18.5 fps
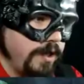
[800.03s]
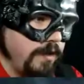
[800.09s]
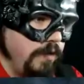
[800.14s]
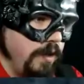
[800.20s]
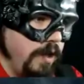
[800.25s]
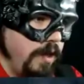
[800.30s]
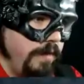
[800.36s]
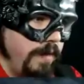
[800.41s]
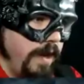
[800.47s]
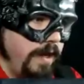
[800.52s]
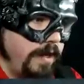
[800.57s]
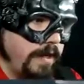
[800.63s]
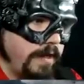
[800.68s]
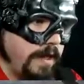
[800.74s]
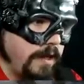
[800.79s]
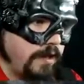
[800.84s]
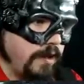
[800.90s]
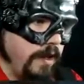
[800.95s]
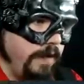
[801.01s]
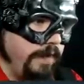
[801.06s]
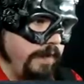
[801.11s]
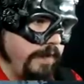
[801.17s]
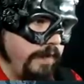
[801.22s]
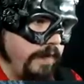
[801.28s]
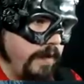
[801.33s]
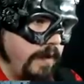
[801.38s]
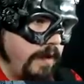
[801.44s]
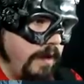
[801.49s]
all in the mind, et cetera.
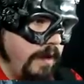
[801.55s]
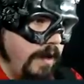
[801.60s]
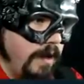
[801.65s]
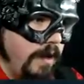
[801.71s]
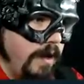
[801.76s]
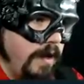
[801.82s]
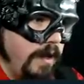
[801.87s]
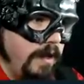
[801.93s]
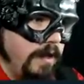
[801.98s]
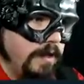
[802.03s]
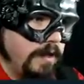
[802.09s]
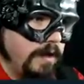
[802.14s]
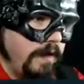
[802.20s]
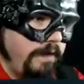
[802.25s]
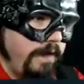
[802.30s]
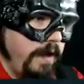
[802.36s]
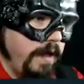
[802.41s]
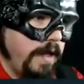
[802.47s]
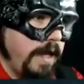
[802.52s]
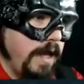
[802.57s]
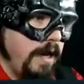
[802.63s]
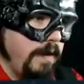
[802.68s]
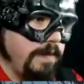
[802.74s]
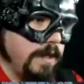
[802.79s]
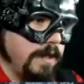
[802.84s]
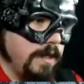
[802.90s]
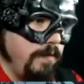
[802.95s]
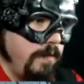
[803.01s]
So if I get
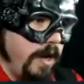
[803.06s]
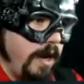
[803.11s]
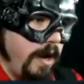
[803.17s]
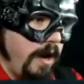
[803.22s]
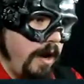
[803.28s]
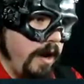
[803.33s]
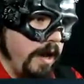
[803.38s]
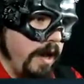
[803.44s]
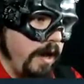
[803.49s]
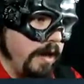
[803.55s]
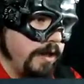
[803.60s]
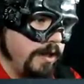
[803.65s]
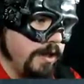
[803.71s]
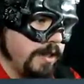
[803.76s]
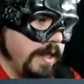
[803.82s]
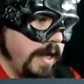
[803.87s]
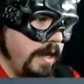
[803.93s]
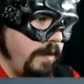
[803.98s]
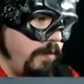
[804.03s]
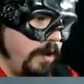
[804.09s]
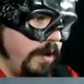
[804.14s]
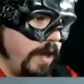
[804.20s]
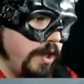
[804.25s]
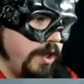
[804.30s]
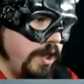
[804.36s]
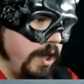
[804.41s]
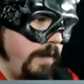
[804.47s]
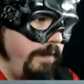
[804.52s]
up to somewhere high, I can just get them while
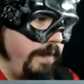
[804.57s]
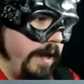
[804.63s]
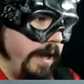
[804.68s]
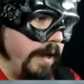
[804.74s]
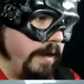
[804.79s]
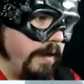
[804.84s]
they're jumping.